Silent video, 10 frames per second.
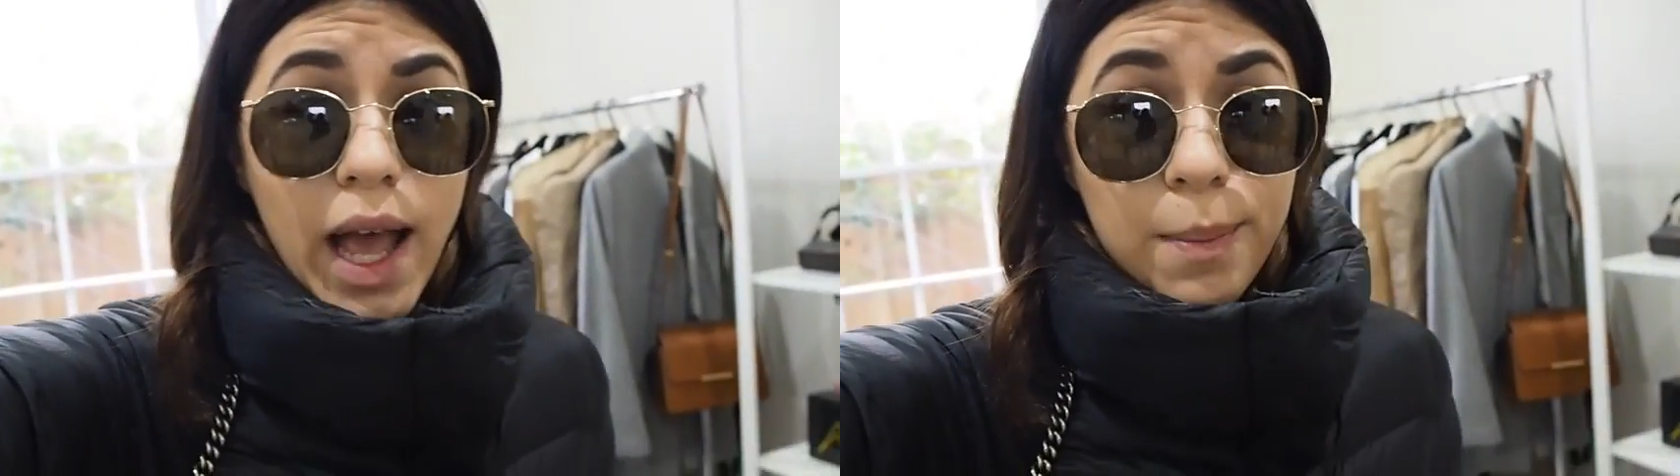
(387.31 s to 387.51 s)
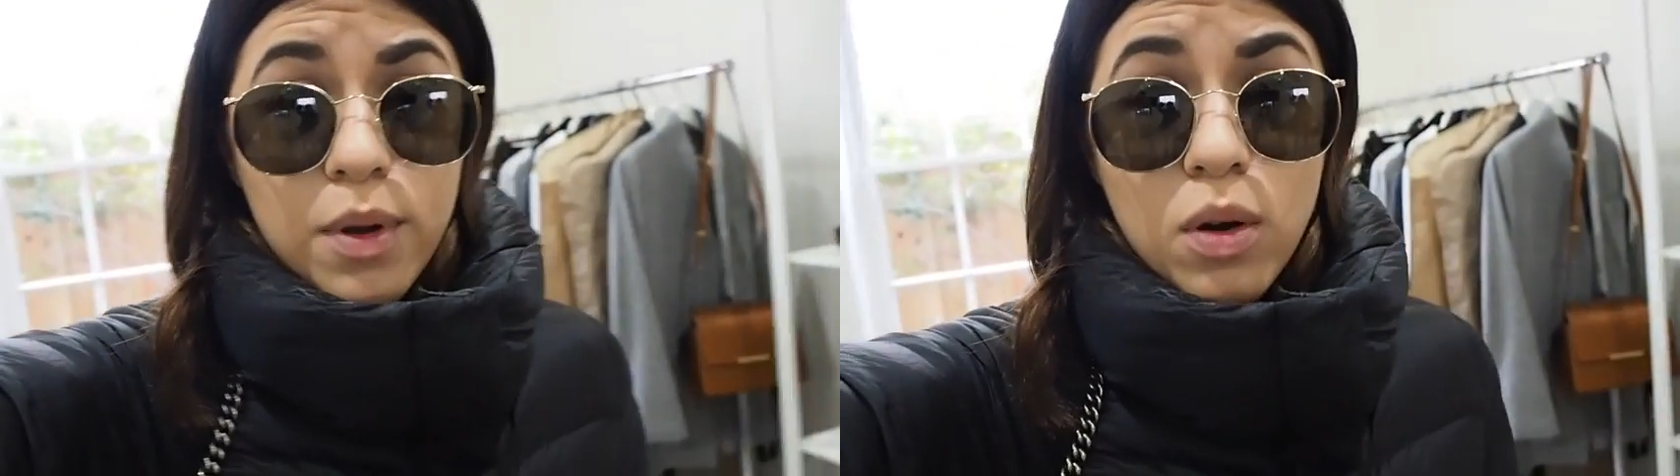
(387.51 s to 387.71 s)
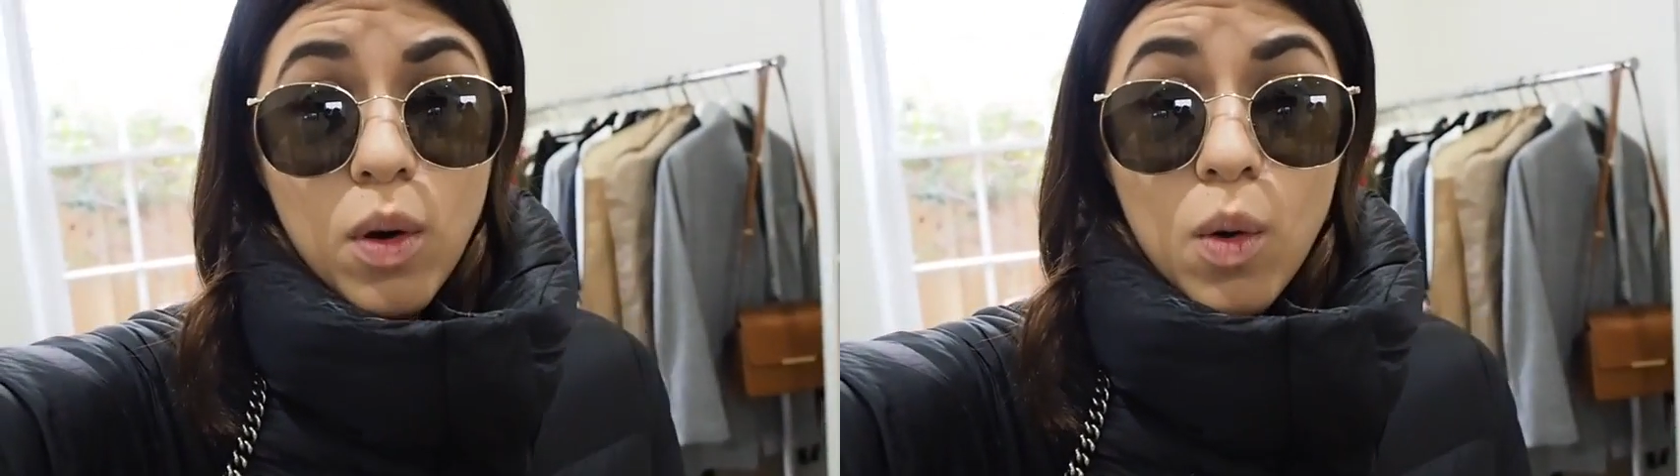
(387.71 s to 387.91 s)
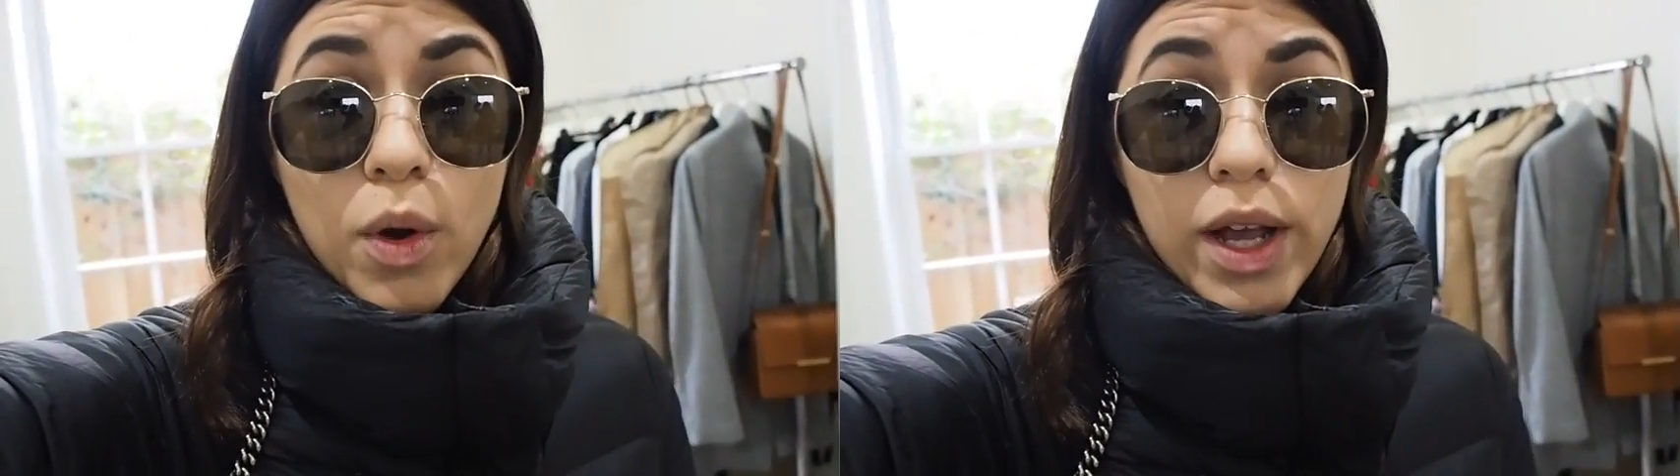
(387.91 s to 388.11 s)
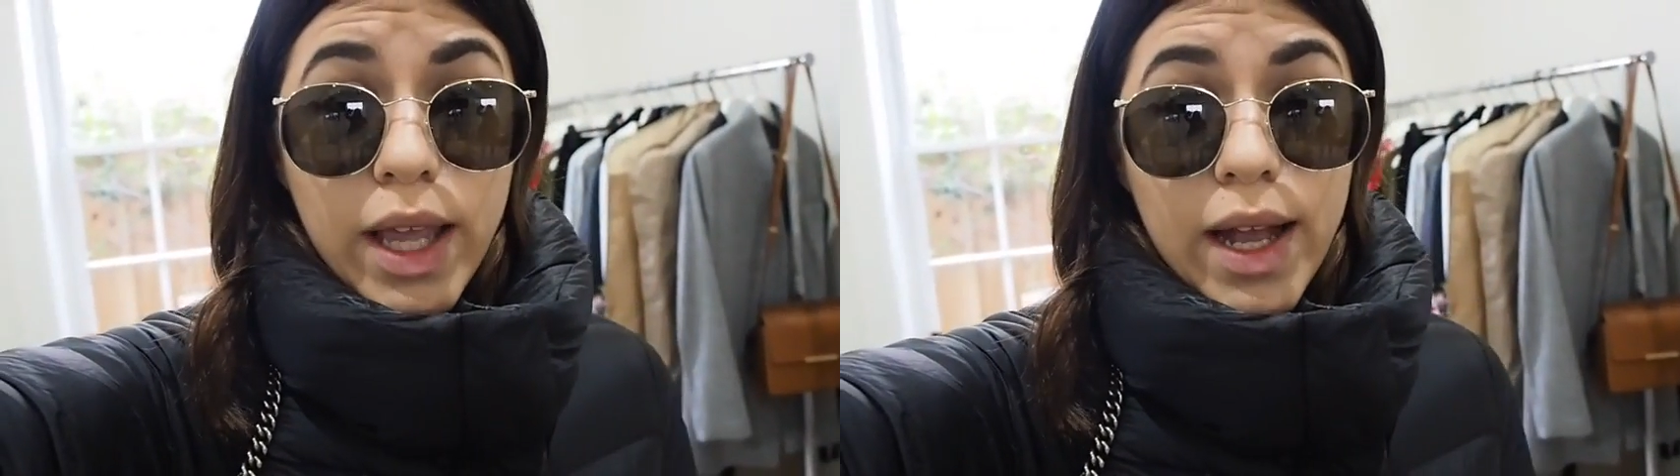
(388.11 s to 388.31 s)
ab core
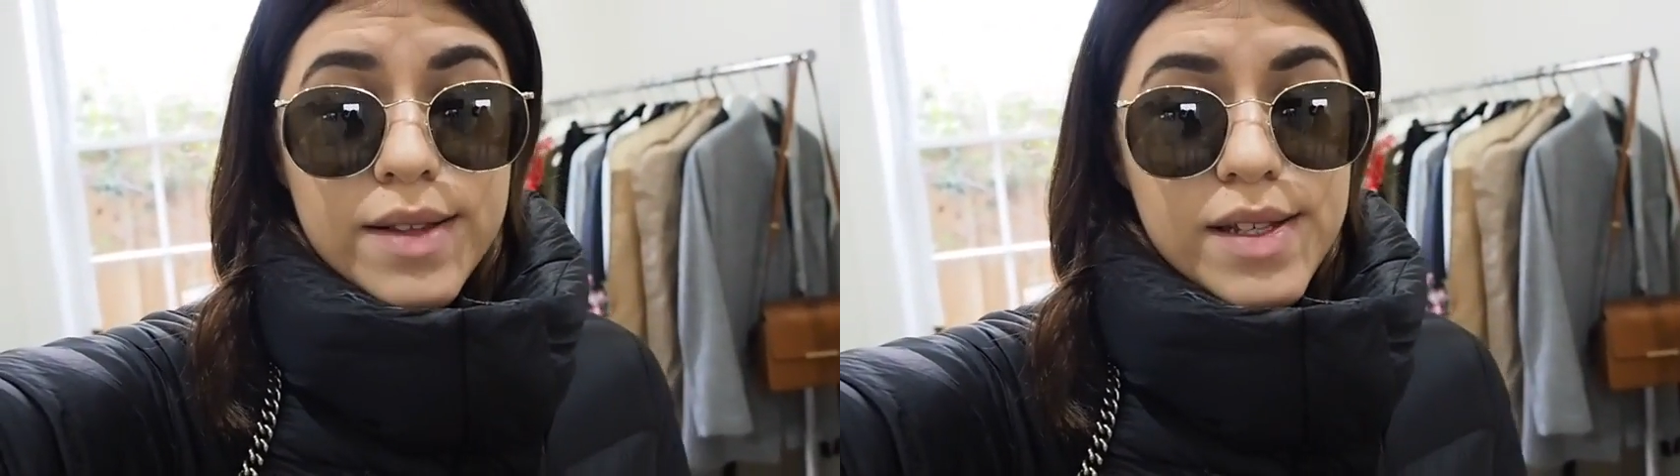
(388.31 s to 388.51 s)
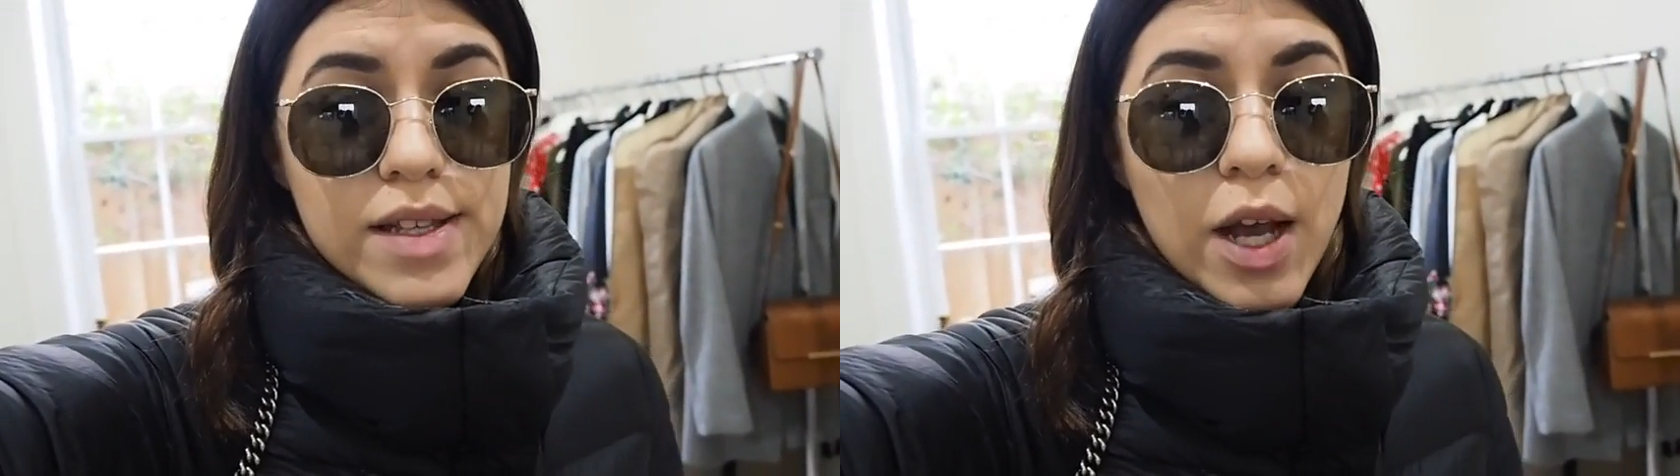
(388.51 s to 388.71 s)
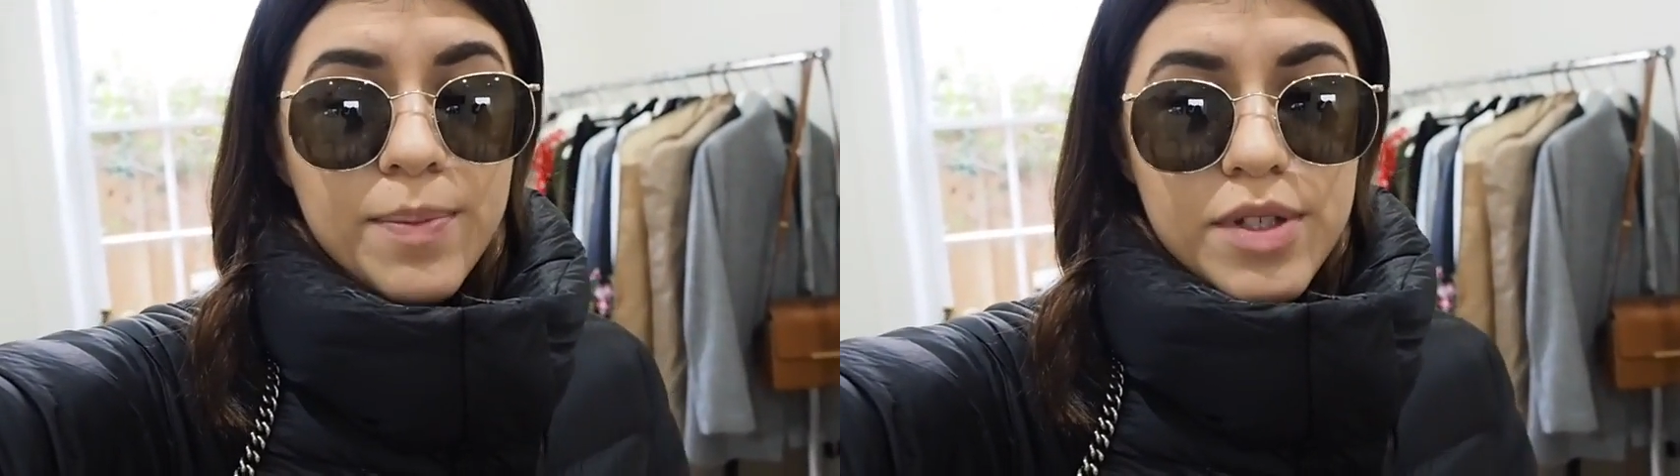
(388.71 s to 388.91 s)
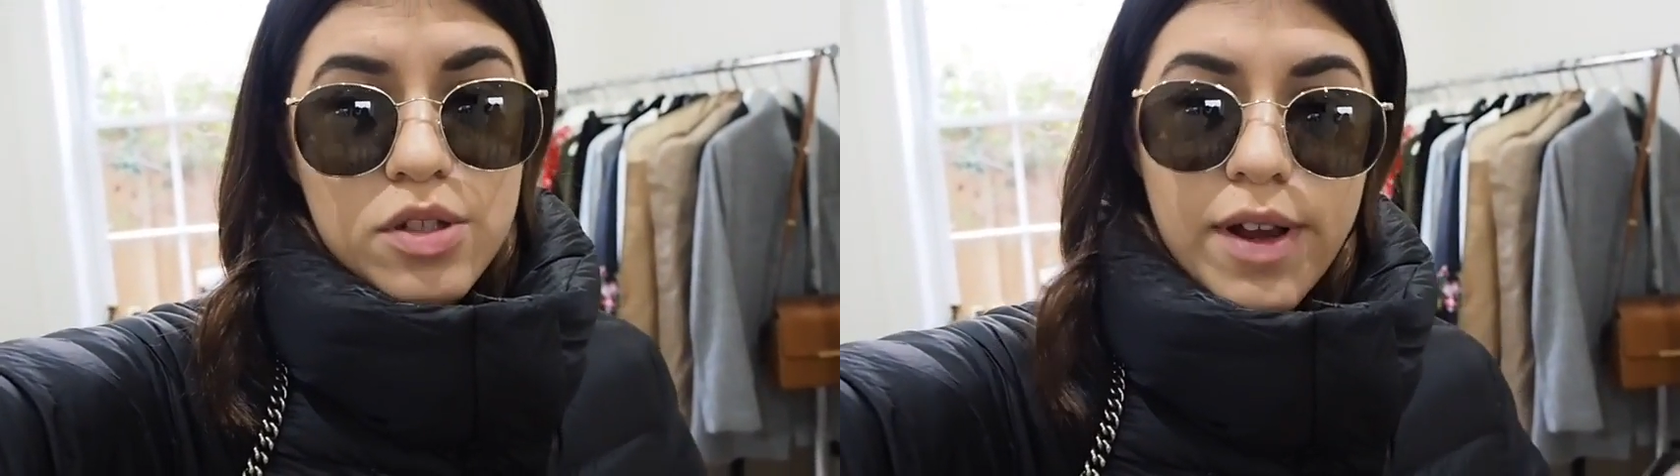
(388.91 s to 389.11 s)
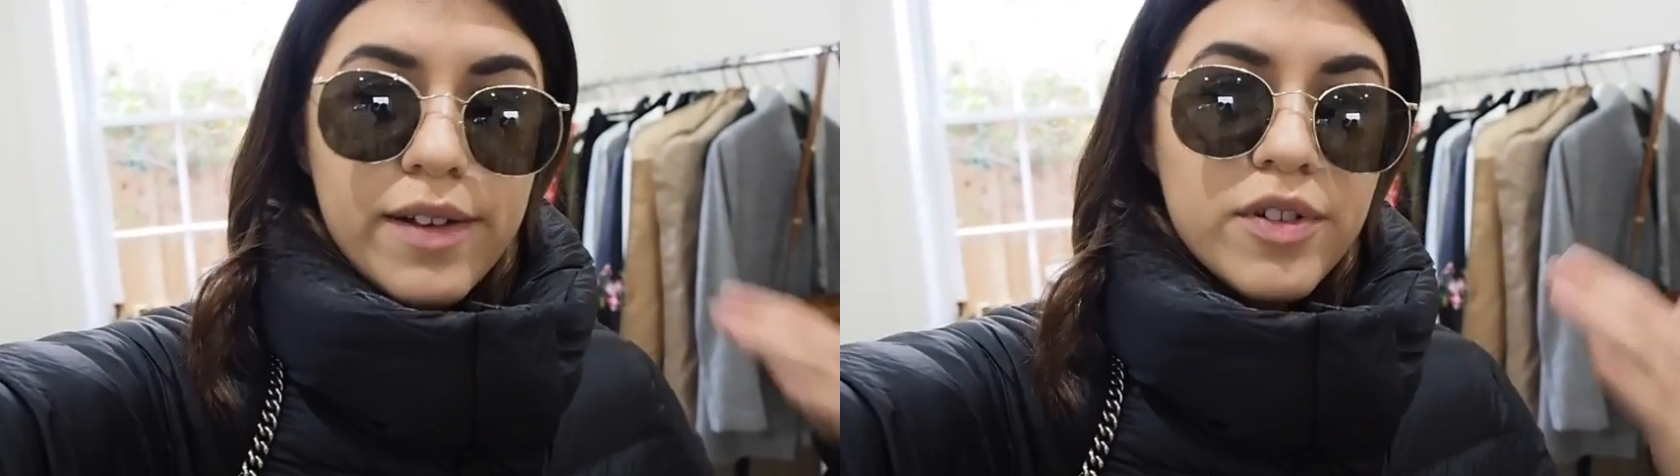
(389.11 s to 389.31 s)
workout to help
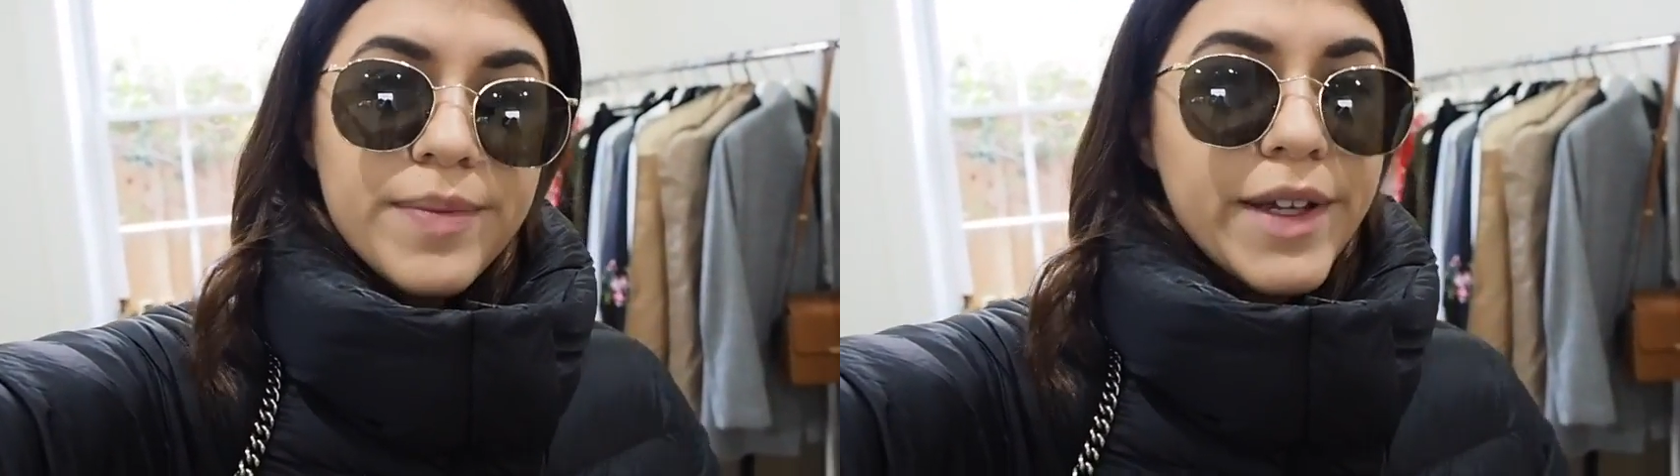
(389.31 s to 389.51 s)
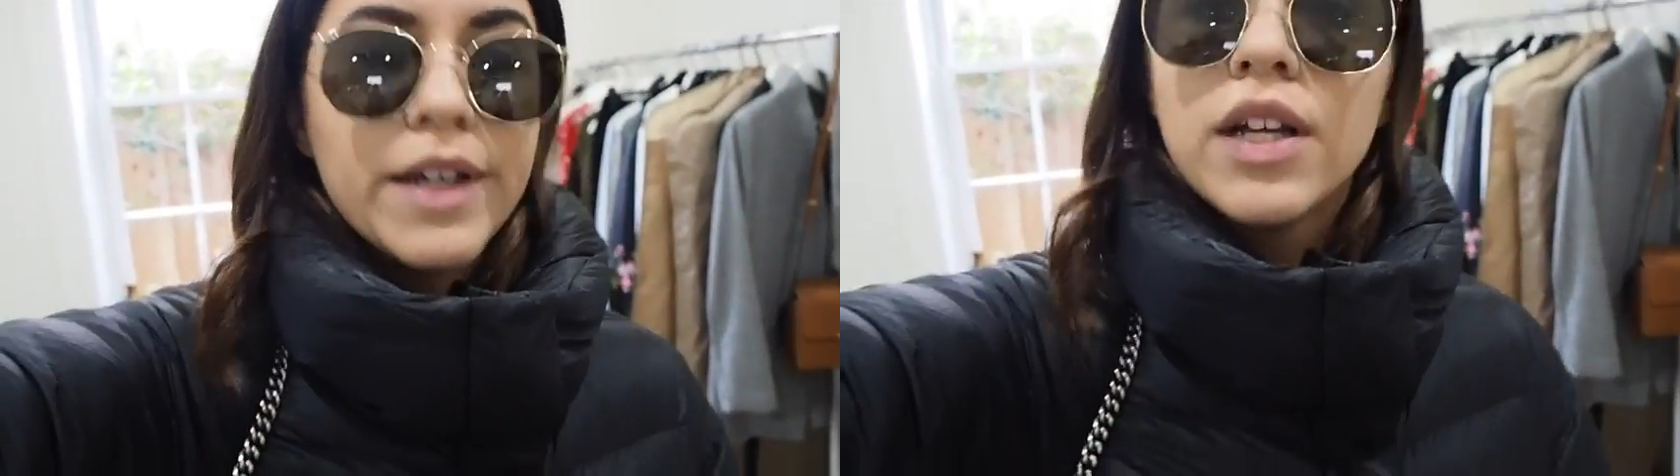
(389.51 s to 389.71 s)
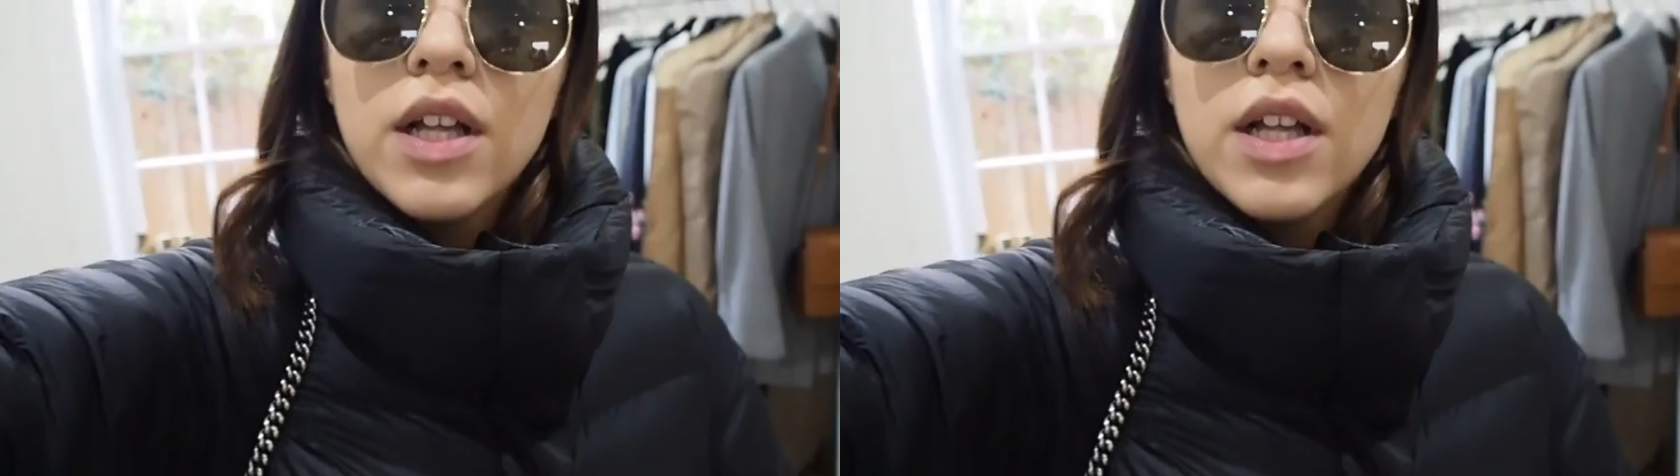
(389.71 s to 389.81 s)
distract from the